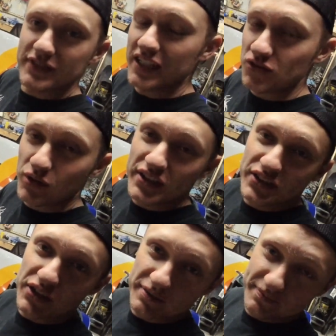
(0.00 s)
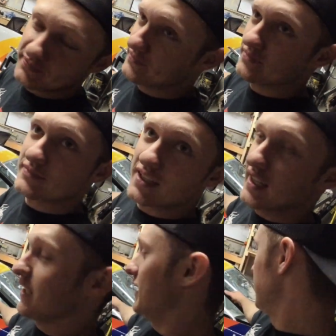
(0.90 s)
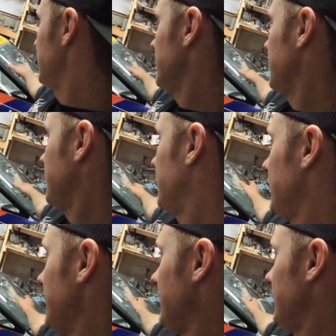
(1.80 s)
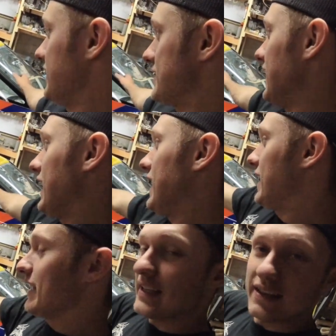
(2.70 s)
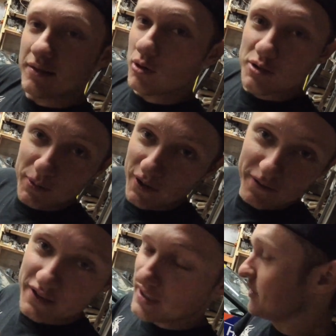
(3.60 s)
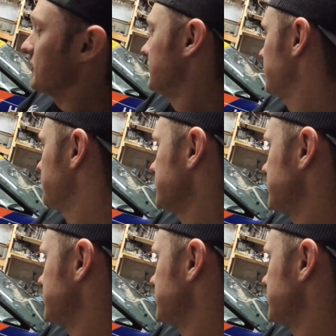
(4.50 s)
it's a race car, and it's not the most perfect deal here.